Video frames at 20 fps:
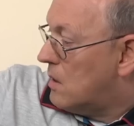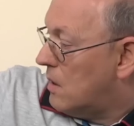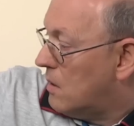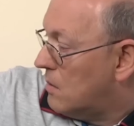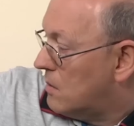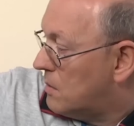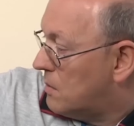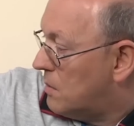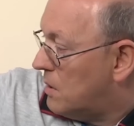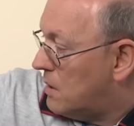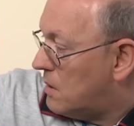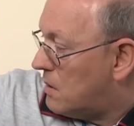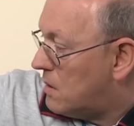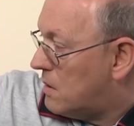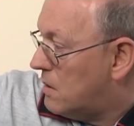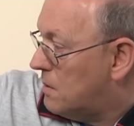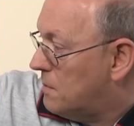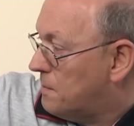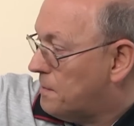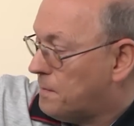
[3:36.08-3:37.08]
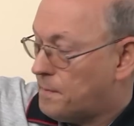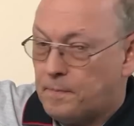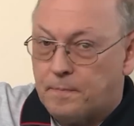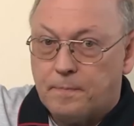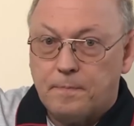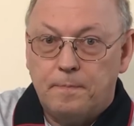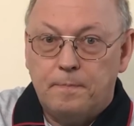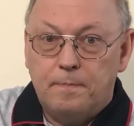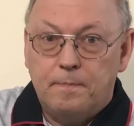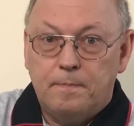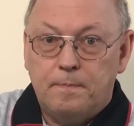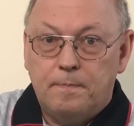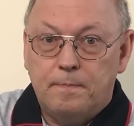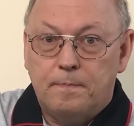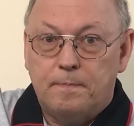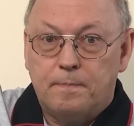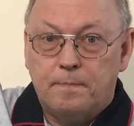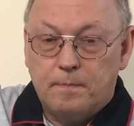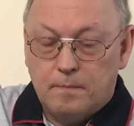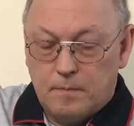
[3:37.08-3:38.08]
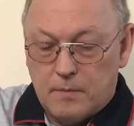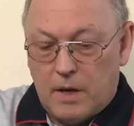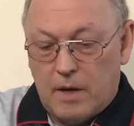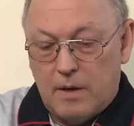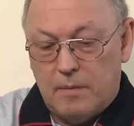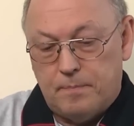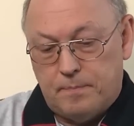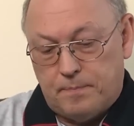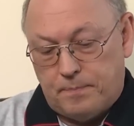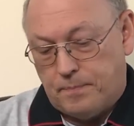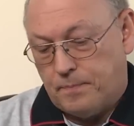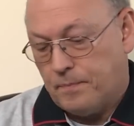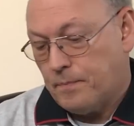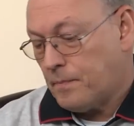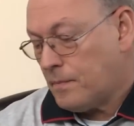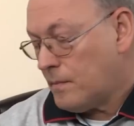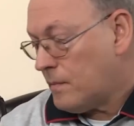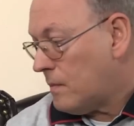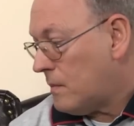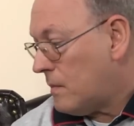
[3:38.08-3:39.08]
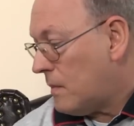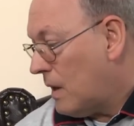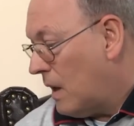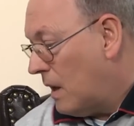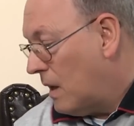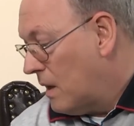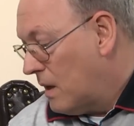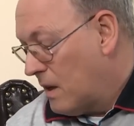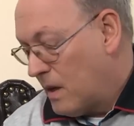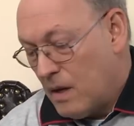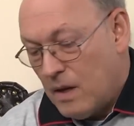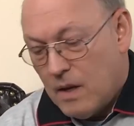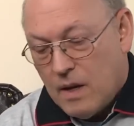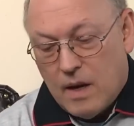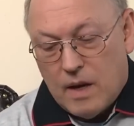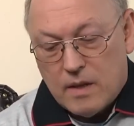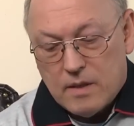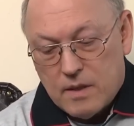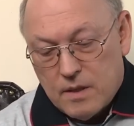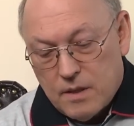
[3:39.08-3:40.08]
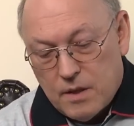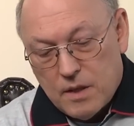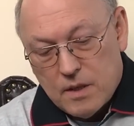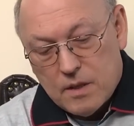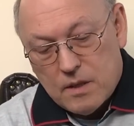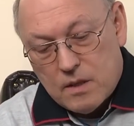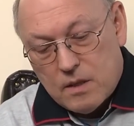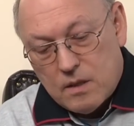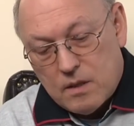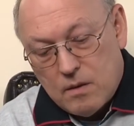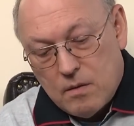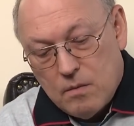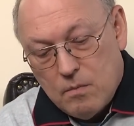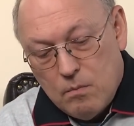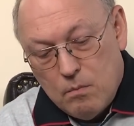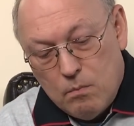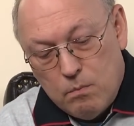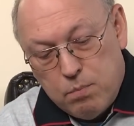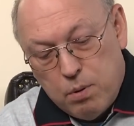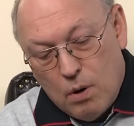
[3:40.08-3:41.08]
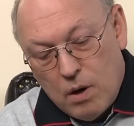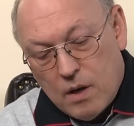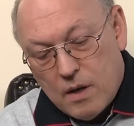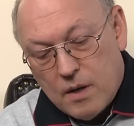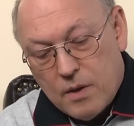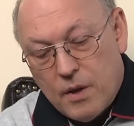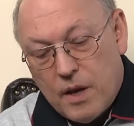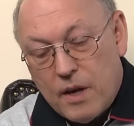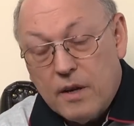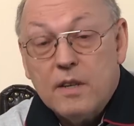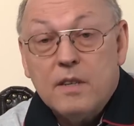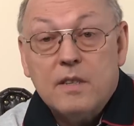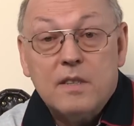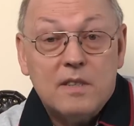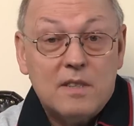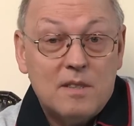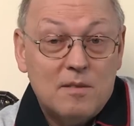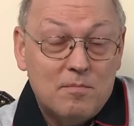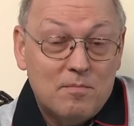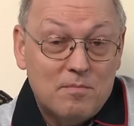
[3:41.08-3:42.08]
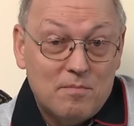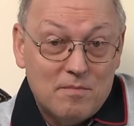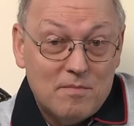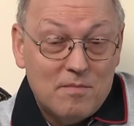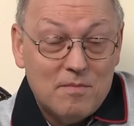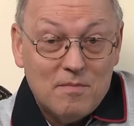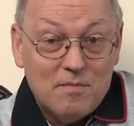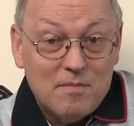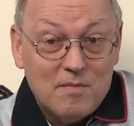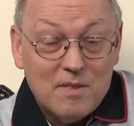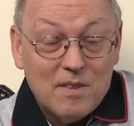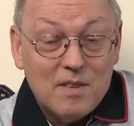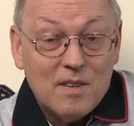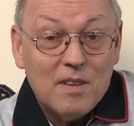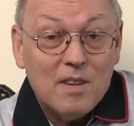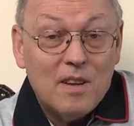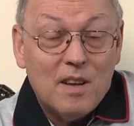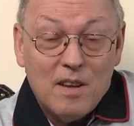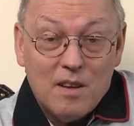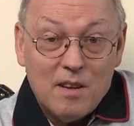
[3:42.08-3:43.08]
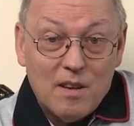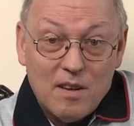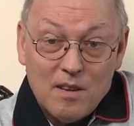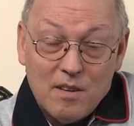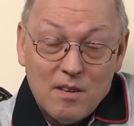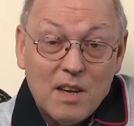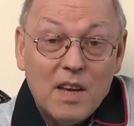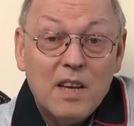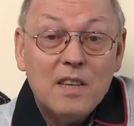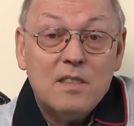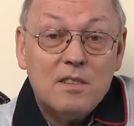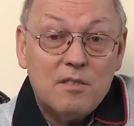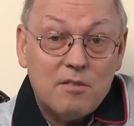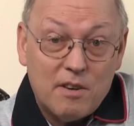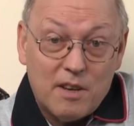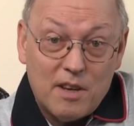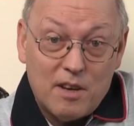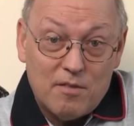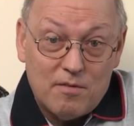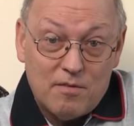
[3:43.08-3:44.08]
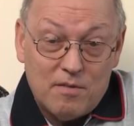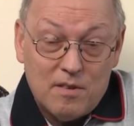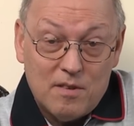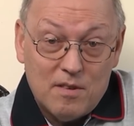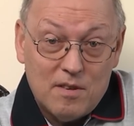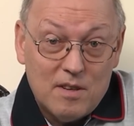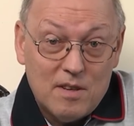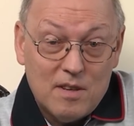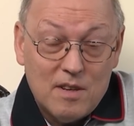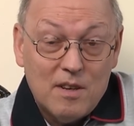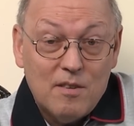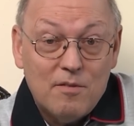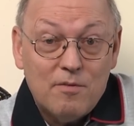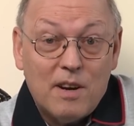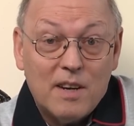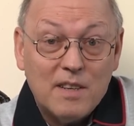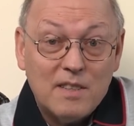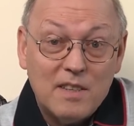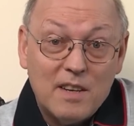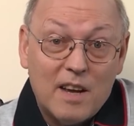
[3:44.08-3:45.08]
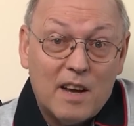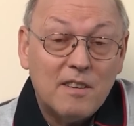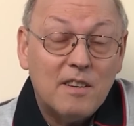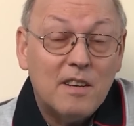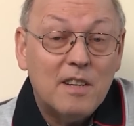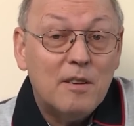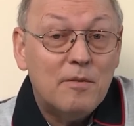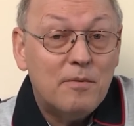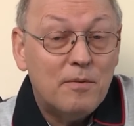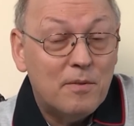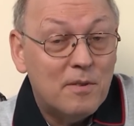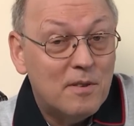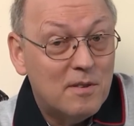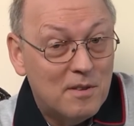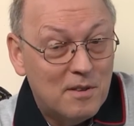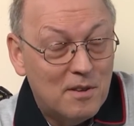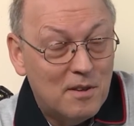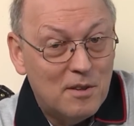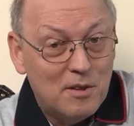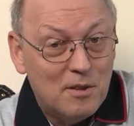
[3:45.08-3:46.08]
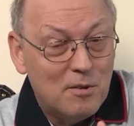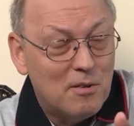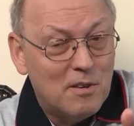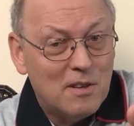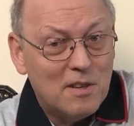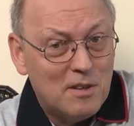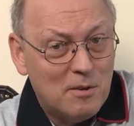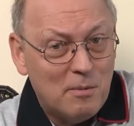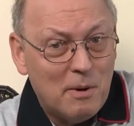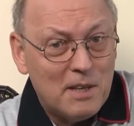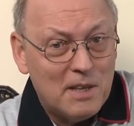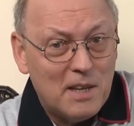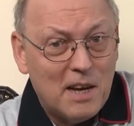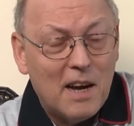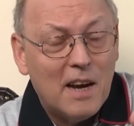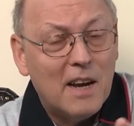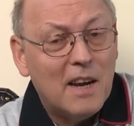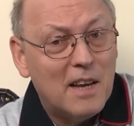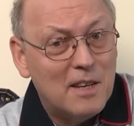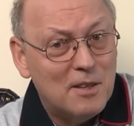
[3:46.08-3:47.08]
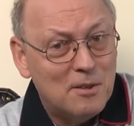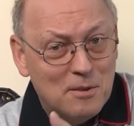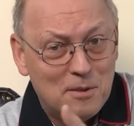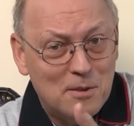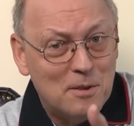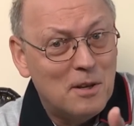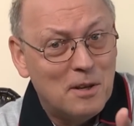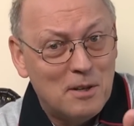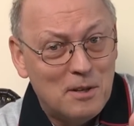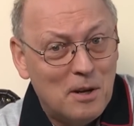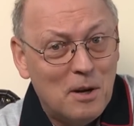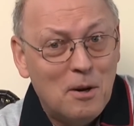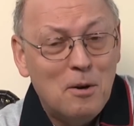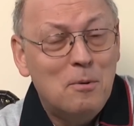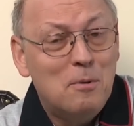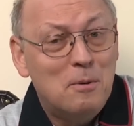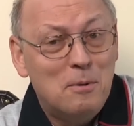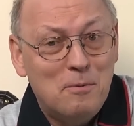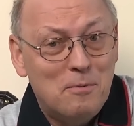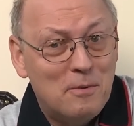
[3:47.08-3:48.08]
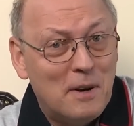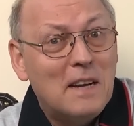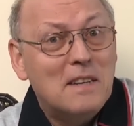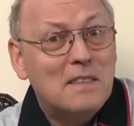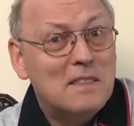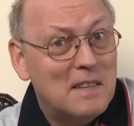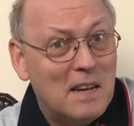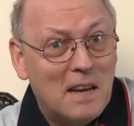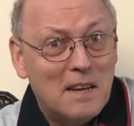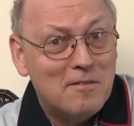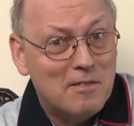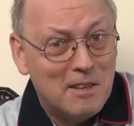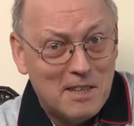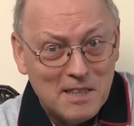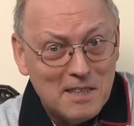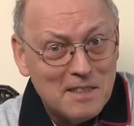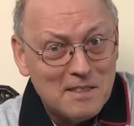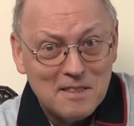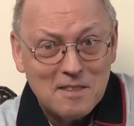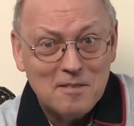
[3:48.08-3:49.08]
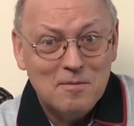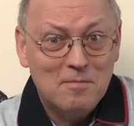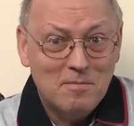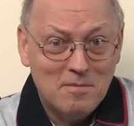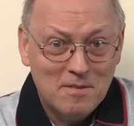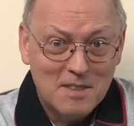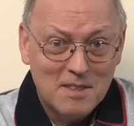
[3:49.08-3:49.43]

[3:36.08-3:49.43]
Close this. Yeah. And in this book there is a history of Frank Sinatra. And if you're quite young and you do not know who Frank Sinatra is,